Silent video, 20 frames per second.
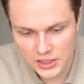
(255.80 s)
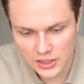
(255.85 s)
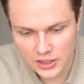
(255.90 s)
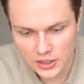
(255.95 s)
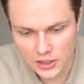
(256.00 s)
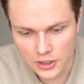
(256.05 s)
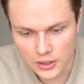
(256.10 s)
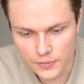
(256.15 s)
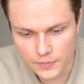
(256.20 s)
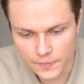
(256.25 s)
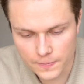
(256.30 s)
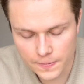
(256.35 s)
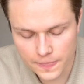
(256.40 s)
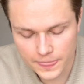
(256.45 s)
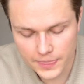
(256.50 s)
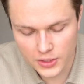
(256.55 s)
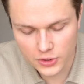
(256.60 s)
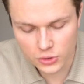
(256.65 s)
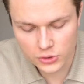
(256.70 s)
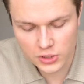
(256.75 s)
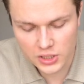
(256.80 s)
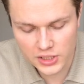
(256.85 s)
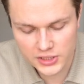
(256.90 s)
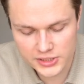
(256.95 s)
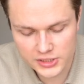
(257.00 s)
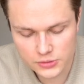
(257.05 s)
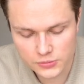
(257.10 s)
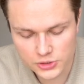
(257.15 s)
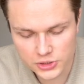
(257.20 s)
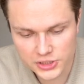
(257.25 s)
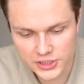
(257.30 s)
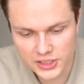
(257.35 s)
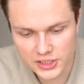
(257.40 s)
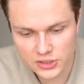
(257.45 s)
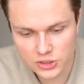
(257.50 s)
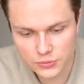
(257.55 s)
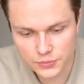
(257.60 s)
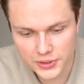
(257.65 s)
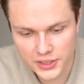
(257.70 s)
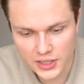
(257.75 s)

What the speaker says: your customers tend to